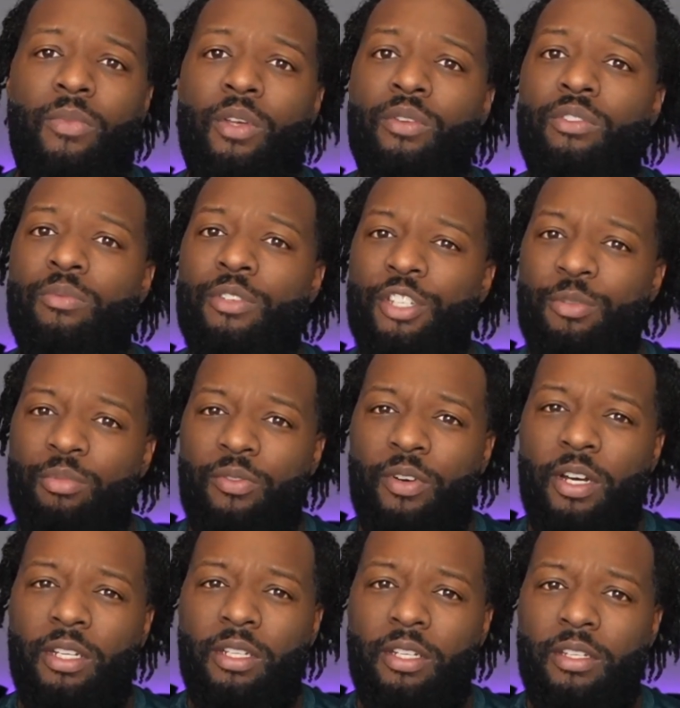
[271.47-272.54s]
so I'm just going to
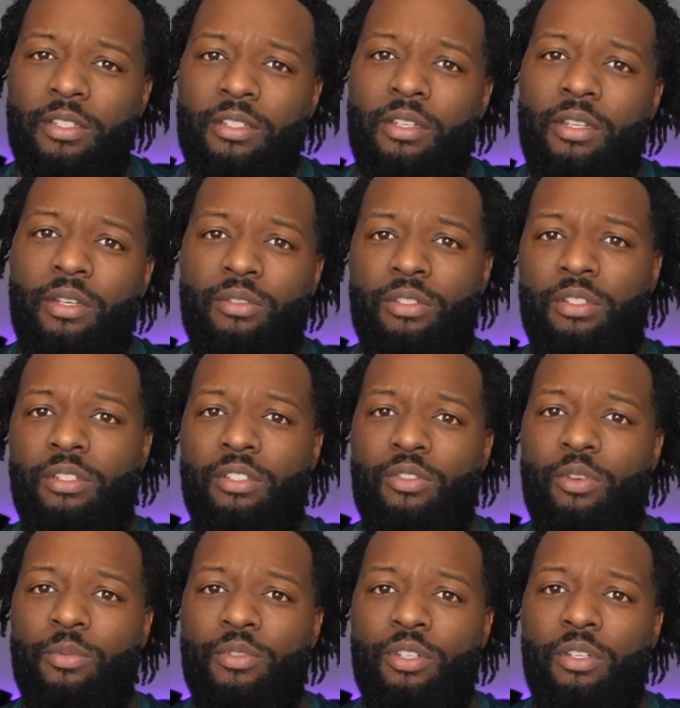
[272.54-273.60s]
provide links to those in the
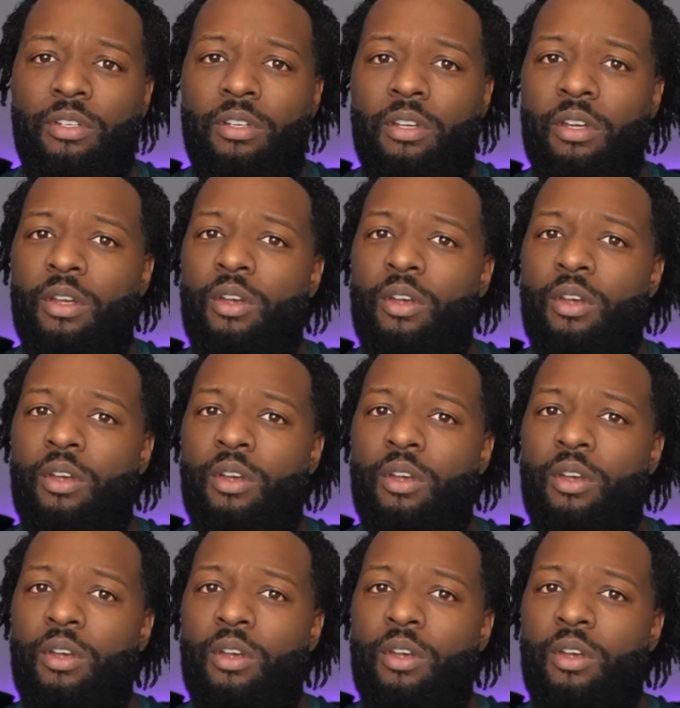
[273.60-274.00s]
description.